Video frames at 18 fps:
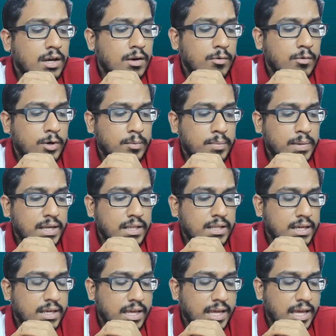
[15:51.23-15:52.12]
would be
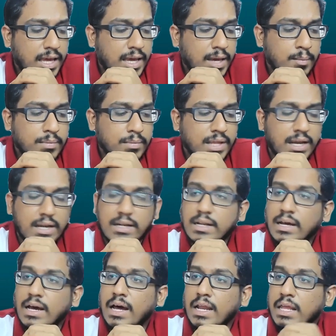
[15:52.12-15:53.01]
the game that
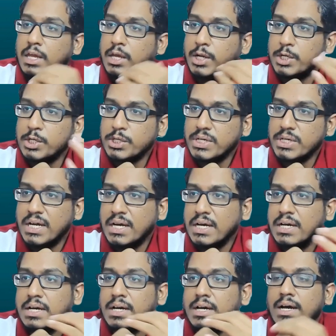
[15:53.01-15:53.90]
Hari
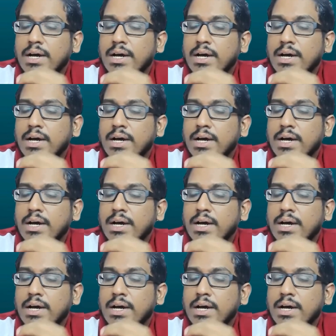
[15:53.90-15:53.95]
Krishna,